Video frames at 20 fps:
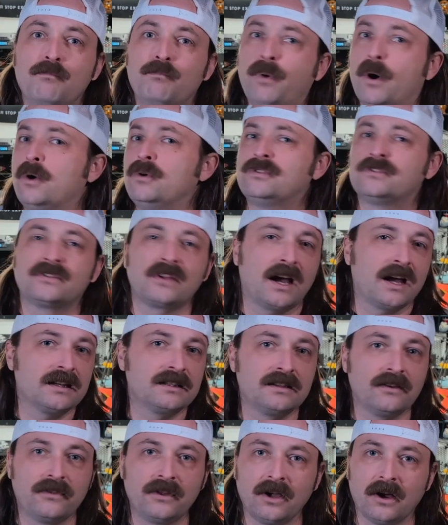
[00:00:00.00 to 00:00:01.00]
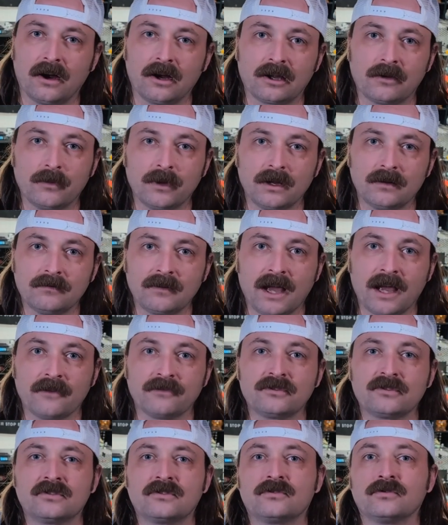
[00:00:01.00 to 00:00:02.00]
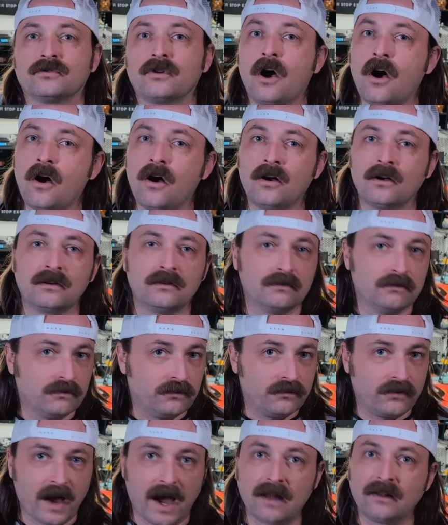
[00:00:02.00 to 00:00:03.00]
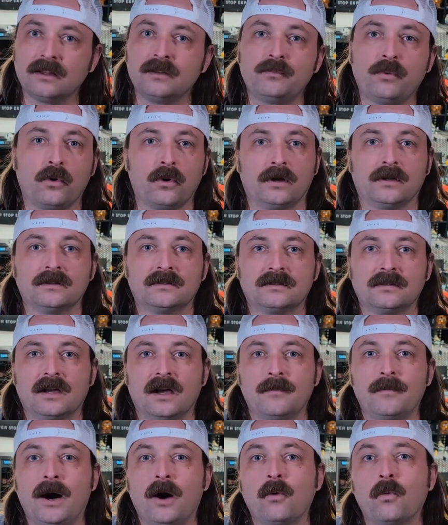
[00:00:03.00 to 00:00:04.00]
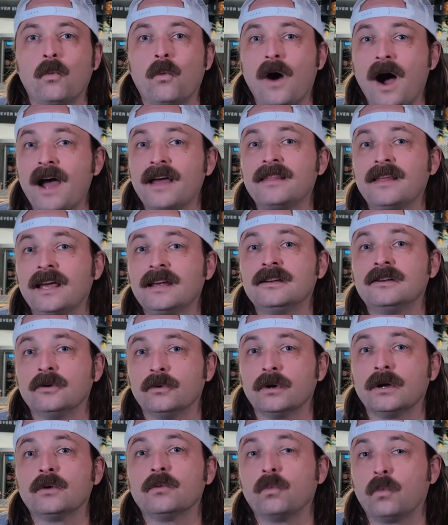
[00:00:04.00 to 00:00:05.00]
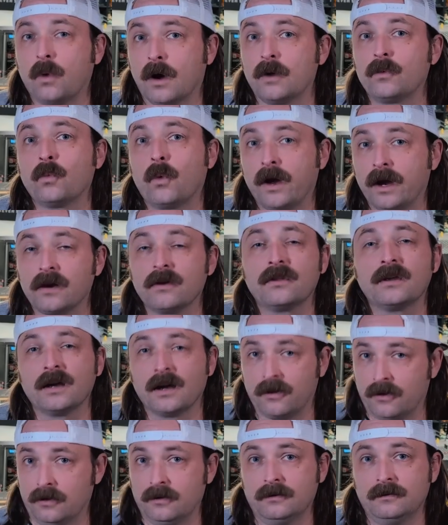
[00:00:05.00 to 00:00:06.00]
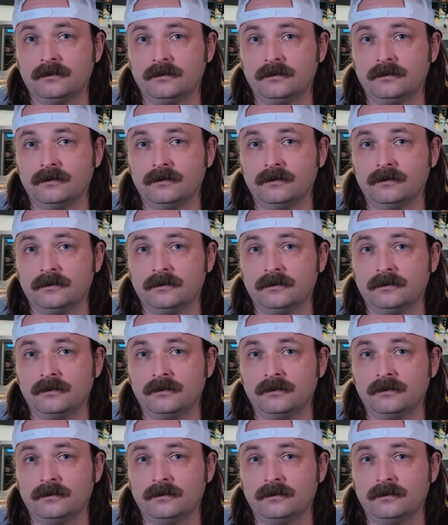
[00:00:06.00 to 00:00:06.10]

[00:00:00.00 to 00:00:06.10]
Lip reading: Both sides of the argument have strong, valid points about why they do it one way or the other.